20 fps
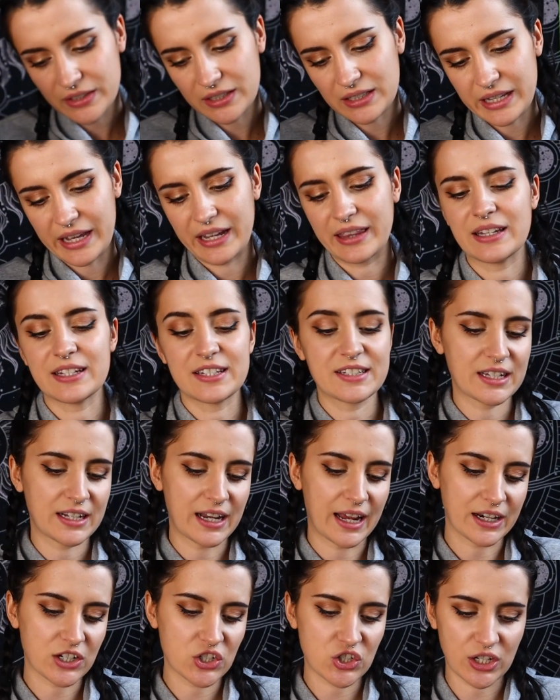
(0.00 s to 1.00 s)
feel like this
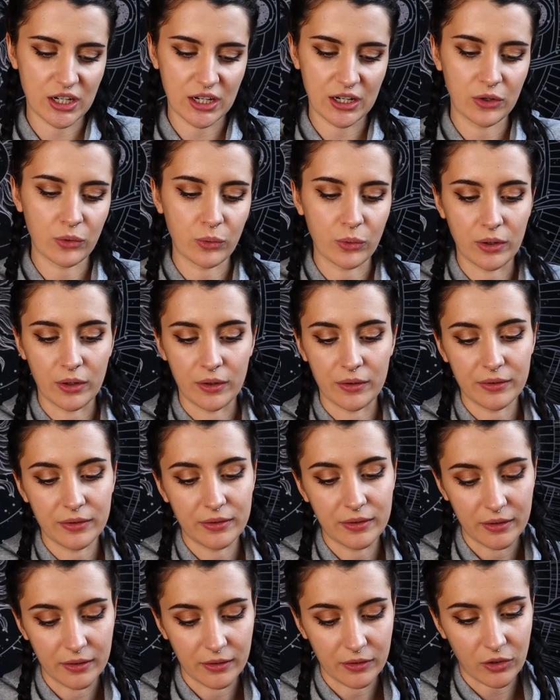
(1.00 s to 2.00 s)
connection, or
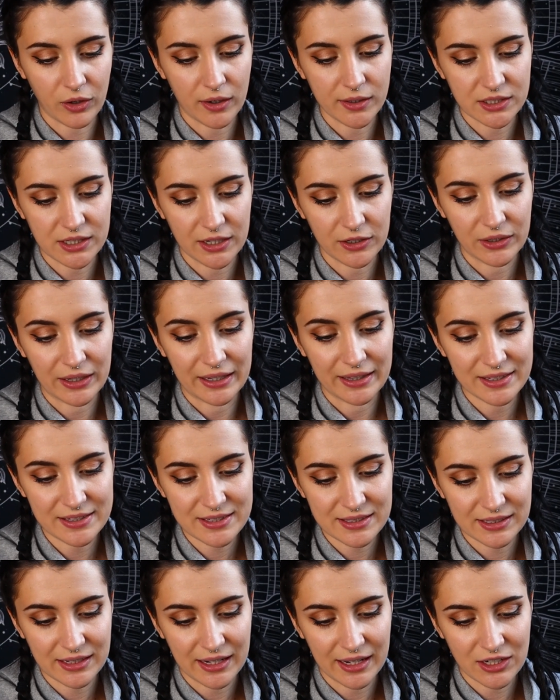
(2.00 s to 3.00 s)
the crocodile in
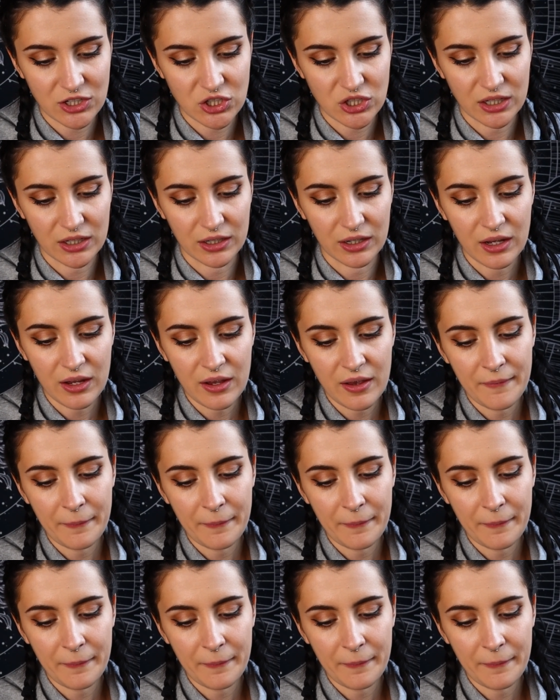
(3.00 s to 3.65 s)
this connection,